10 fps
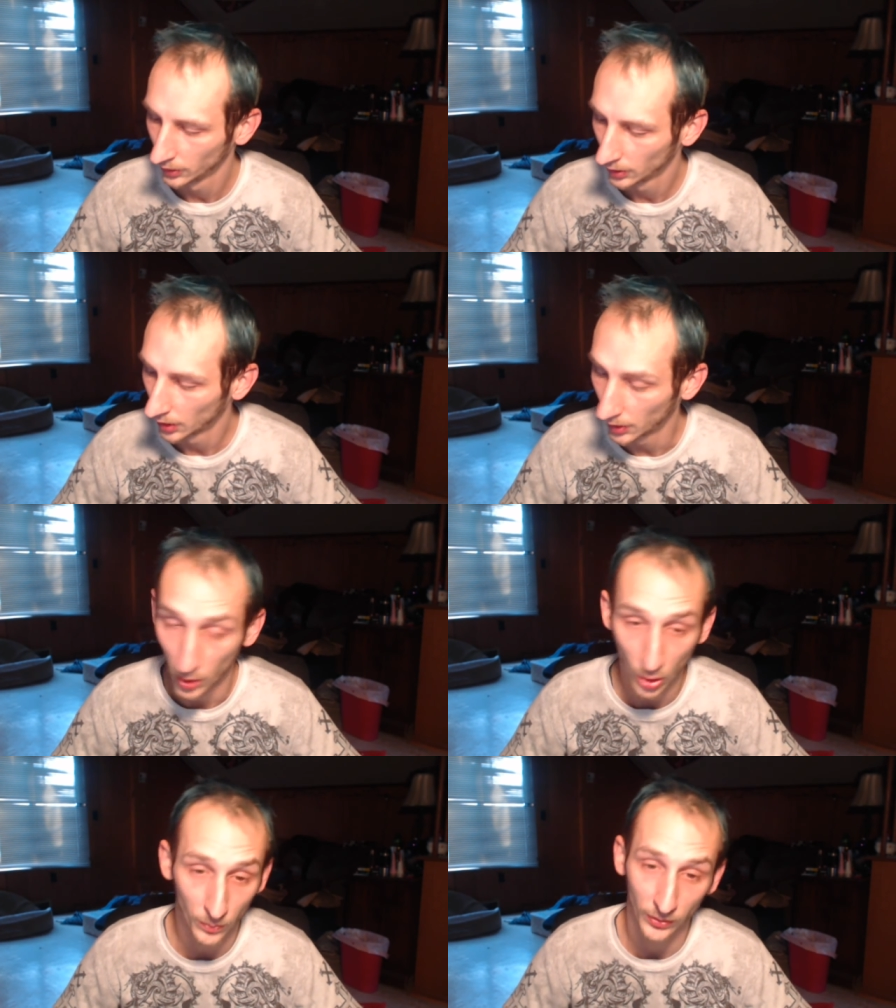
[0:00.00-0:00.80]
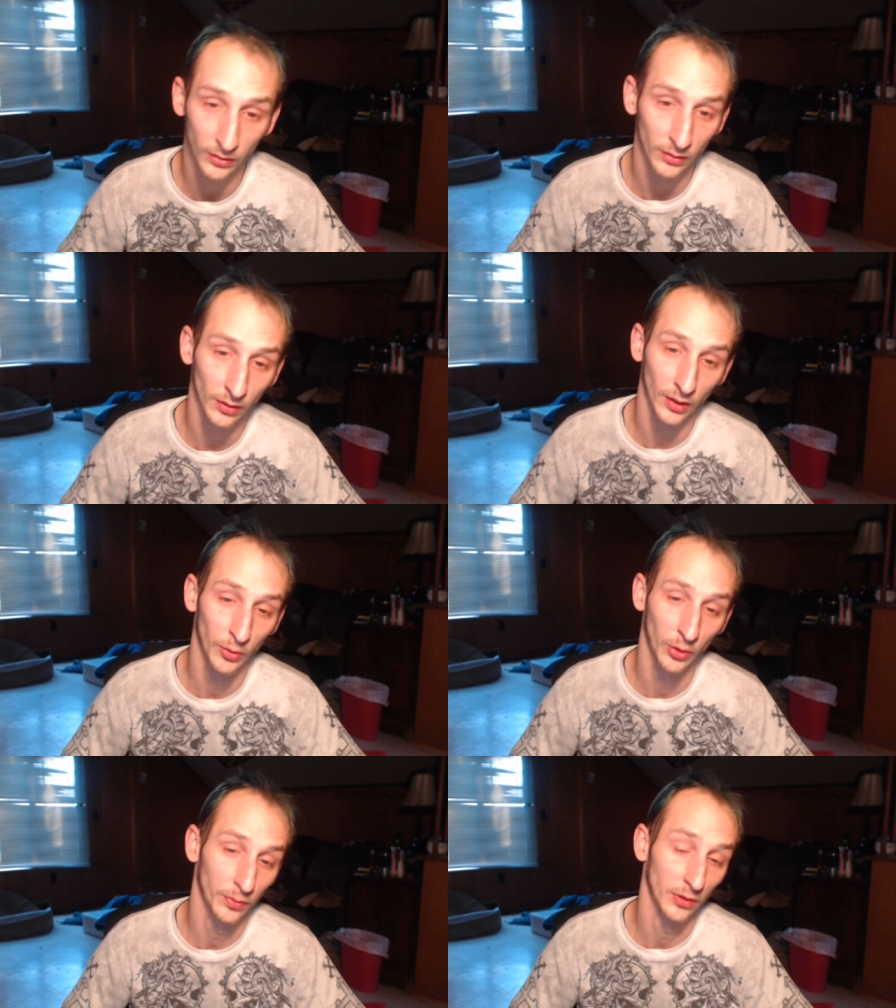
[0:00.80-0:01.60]
I'm hoping I'm
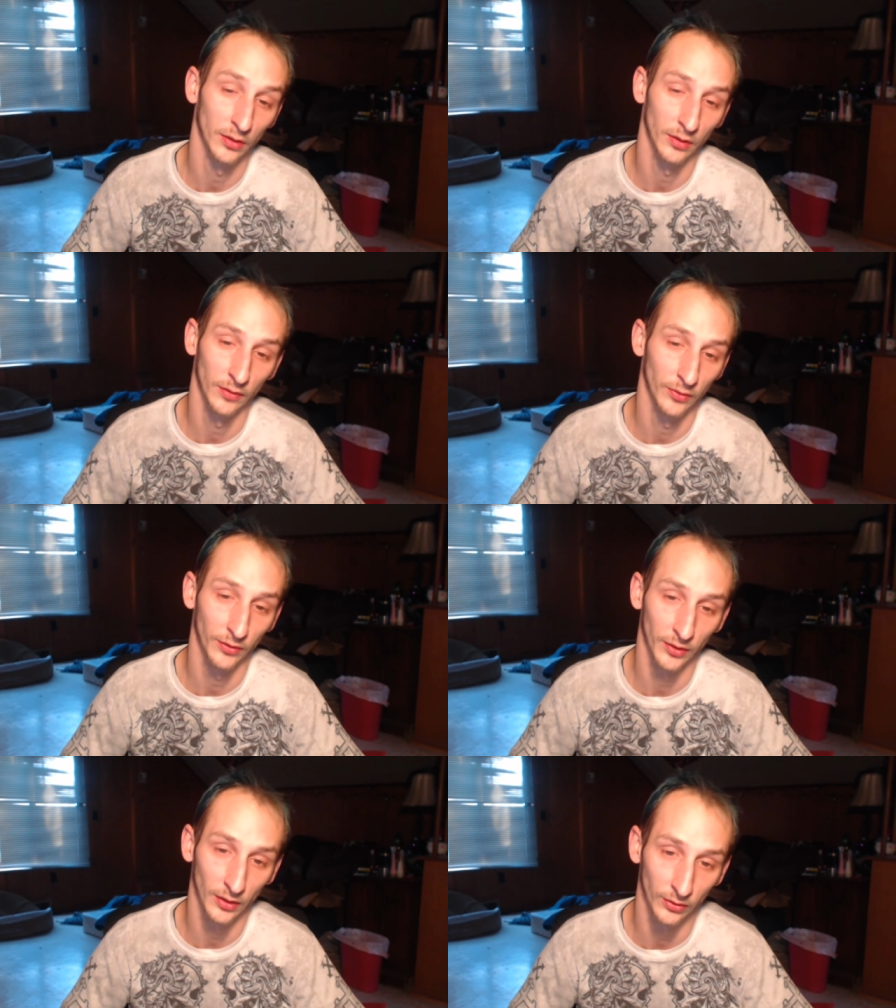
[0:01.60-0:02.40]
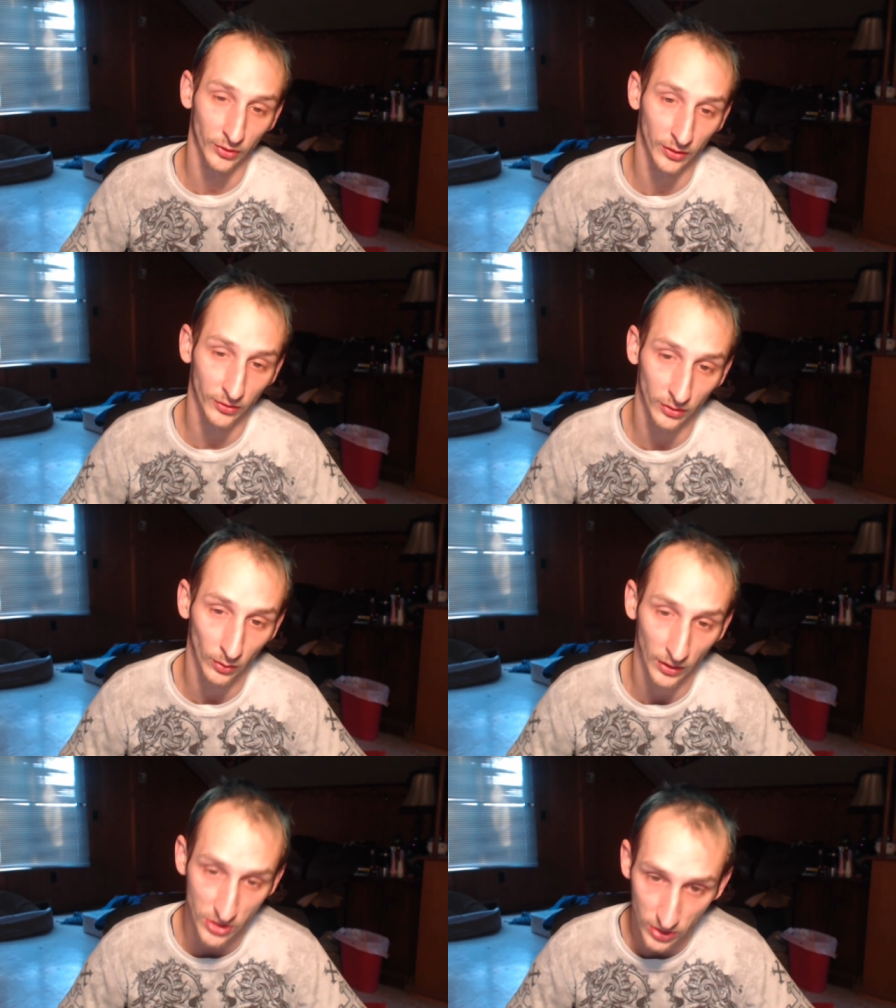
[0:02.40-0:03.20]
hoping that if nothing else, it's a
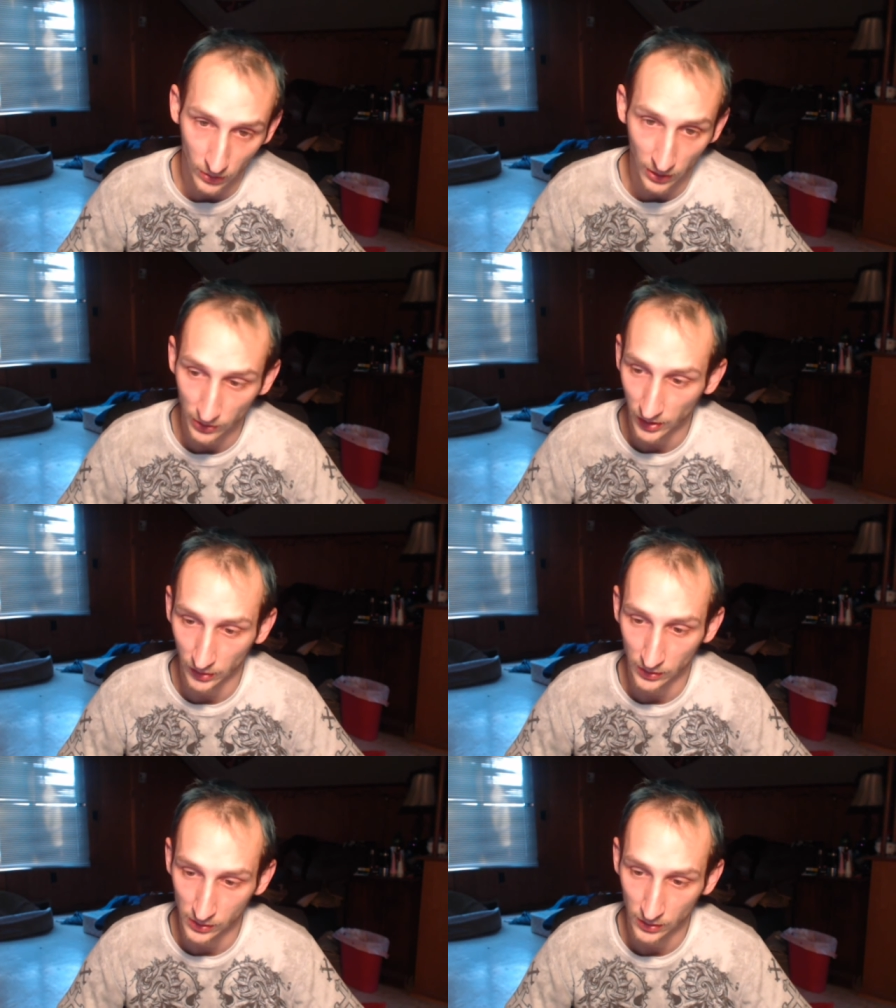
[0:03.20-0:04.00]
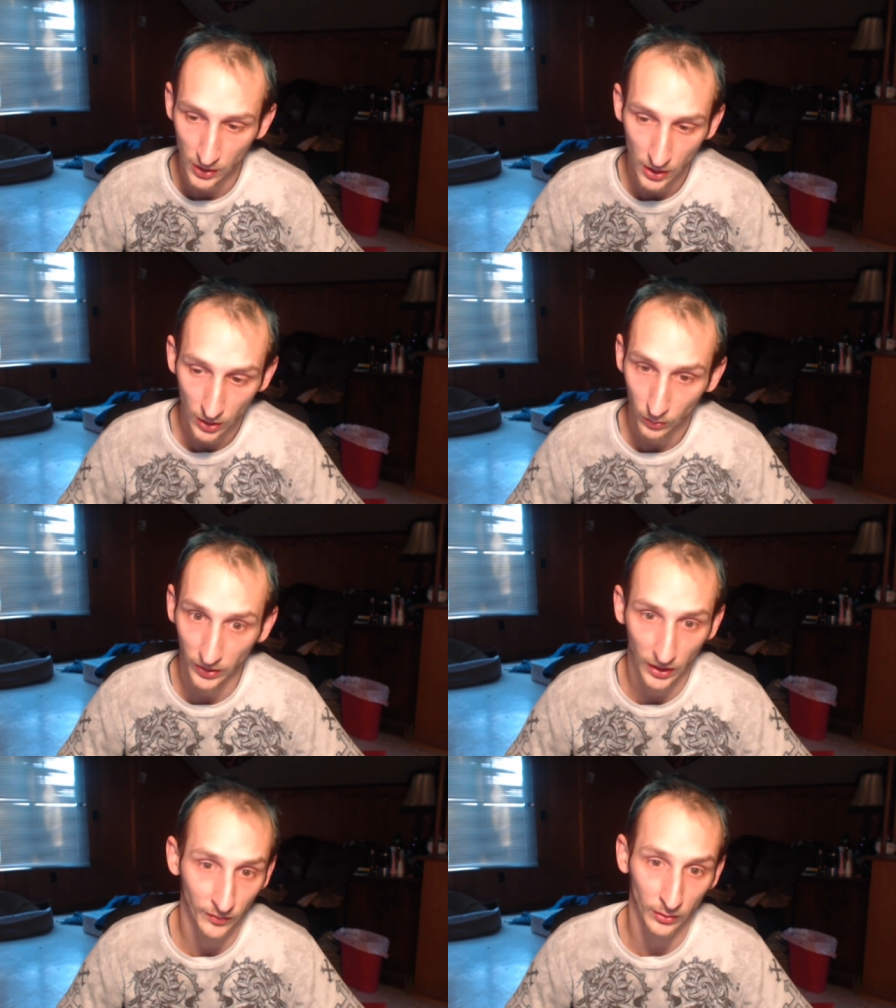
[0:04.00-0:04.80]
great show out and
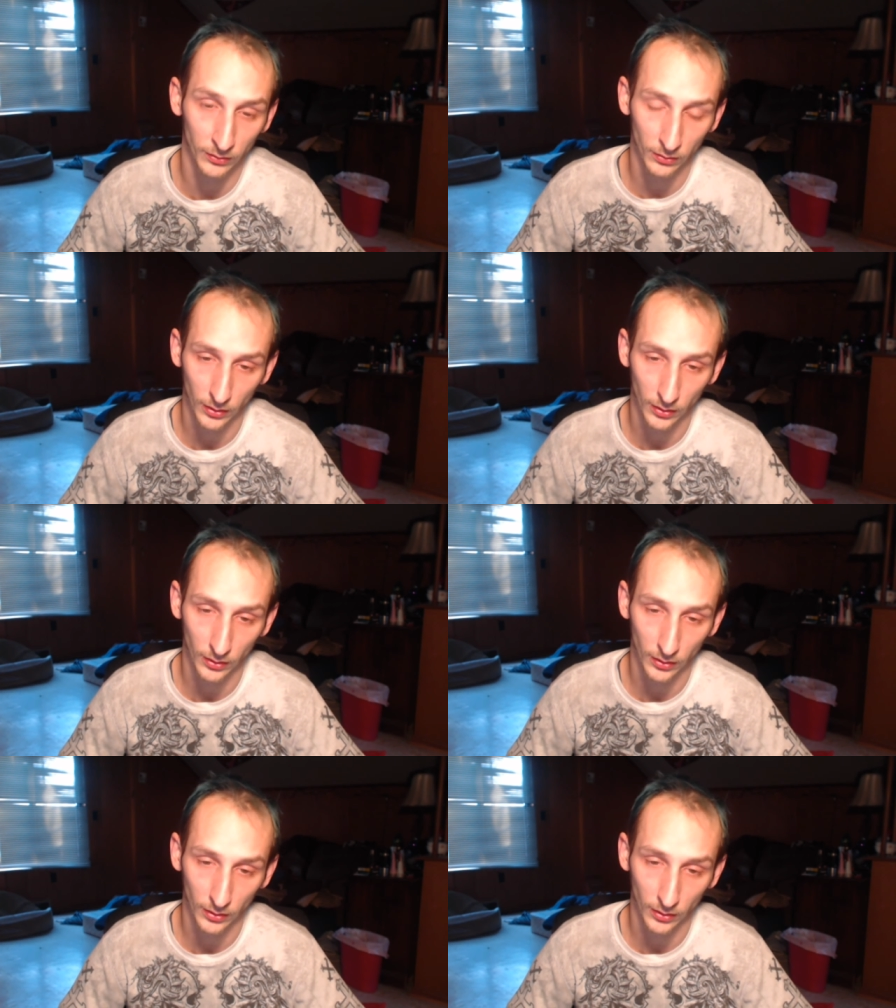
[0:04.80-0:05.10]
we have a,